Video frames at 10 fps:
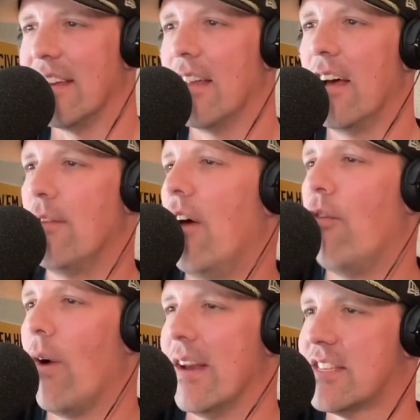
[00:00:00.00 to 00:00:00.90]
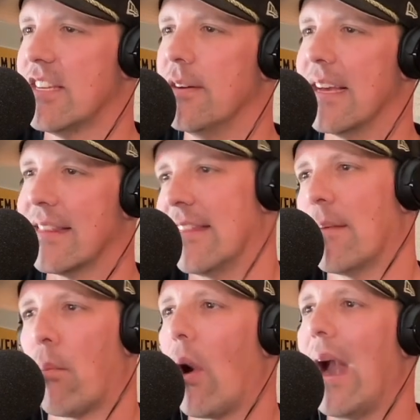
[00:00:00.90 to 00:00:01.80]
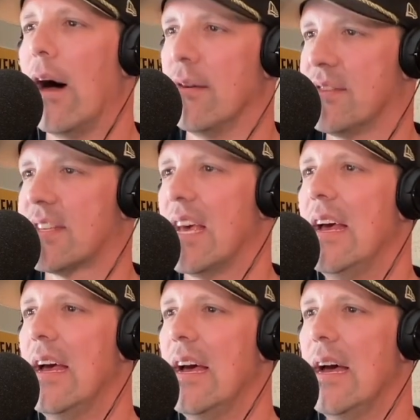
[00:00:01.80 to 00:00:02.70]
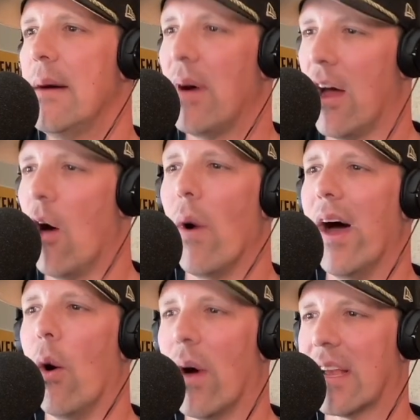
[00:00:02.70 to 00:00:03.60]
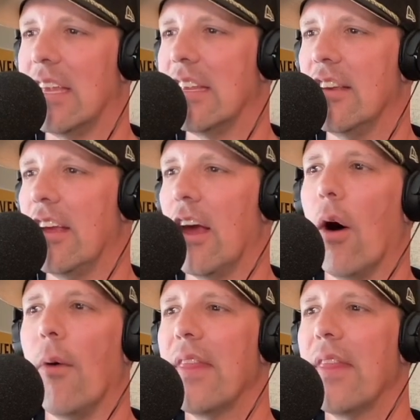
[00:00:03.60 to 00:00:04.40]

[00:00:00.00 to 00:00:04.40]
of what it's doing than the Browns. But oh well, what can you do?